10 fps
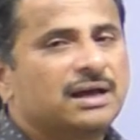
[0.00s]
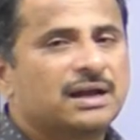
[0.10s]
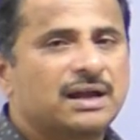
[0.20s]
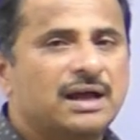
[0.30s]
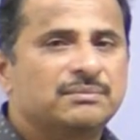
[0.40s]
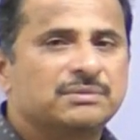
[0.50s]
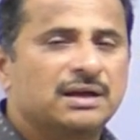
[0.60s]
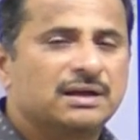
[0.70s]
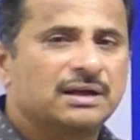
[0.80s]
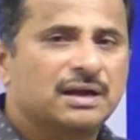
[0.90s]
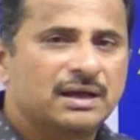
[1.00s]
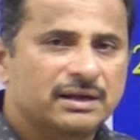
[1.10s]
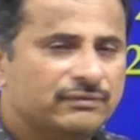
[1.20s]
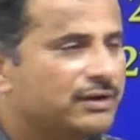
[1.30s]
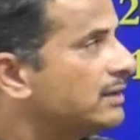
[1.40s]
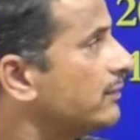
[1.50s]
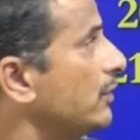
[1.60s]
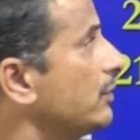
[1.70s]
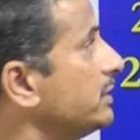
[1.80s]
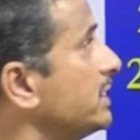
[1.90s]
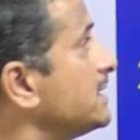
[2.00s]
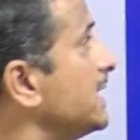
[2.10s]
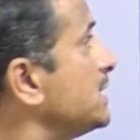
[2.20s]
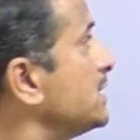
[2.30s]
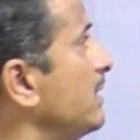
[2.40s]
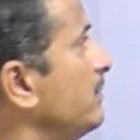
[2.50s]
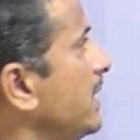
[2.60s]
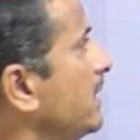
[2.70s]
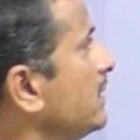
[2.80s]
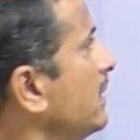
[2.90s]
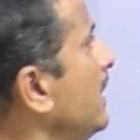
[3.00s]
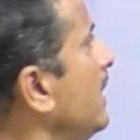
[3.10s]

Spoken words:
Ram Ganga river flow this national park.